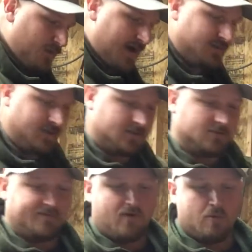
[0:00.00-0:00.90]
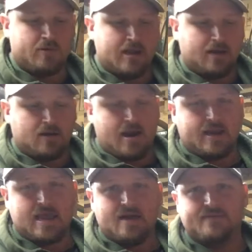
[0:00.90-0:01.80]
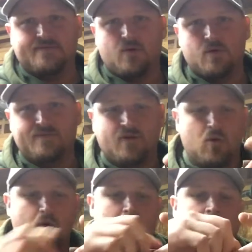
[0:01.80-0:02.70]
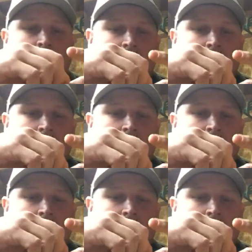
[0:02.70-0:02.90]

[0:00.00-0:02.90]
wise. This is a Farmer Tech crank out of a 44.